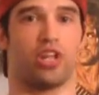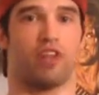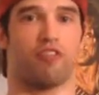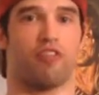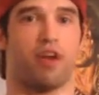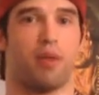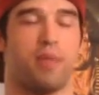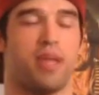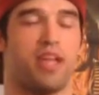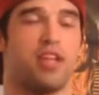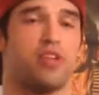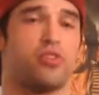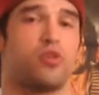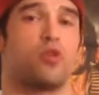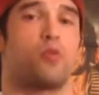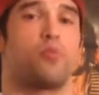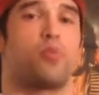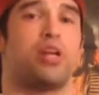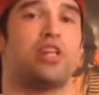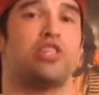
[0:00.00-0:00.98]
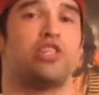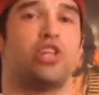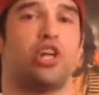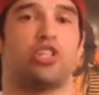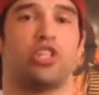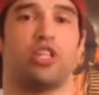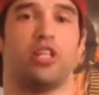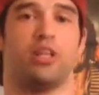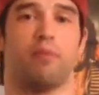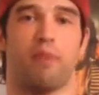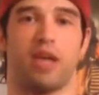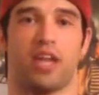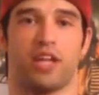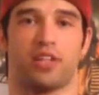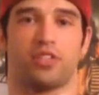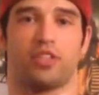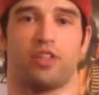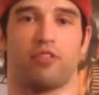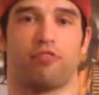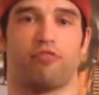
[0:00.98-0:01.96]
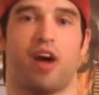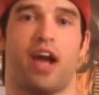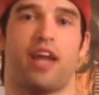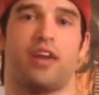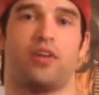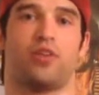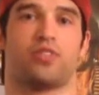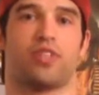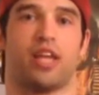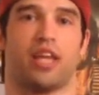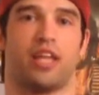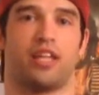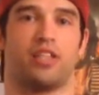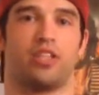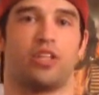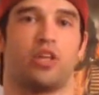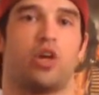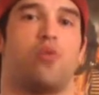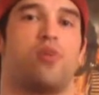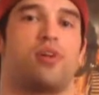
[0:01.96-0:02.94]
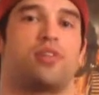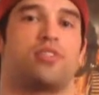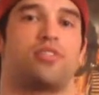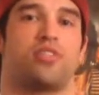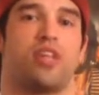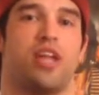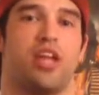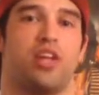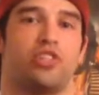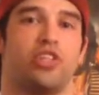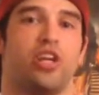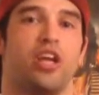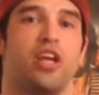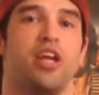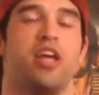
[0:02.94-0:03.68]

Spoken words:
If I make it through pre-judging and make it to the finals, I get to go on stage.